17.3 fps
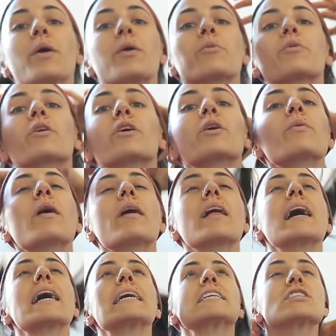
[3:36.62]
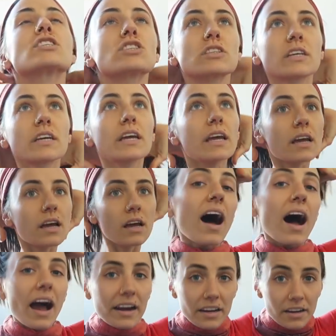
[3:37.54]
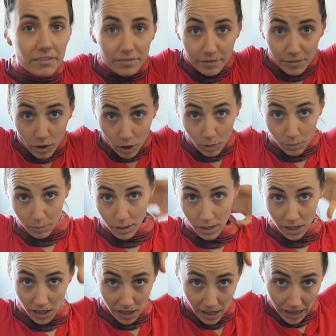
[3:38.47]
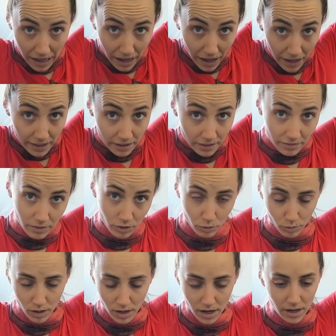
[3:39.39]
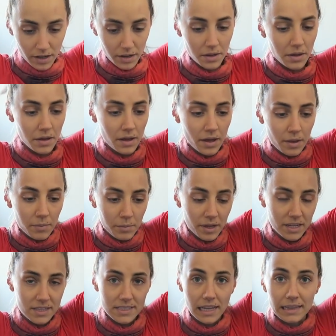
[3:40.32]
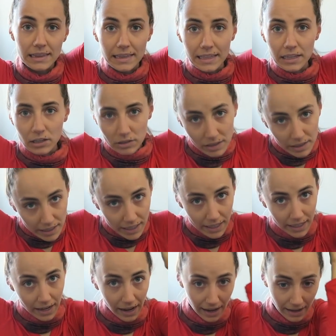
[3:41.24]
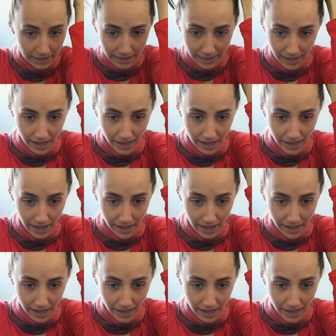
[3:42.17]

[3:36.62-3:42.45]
Went really well, actually. I didn't film any of the run because I literally cannot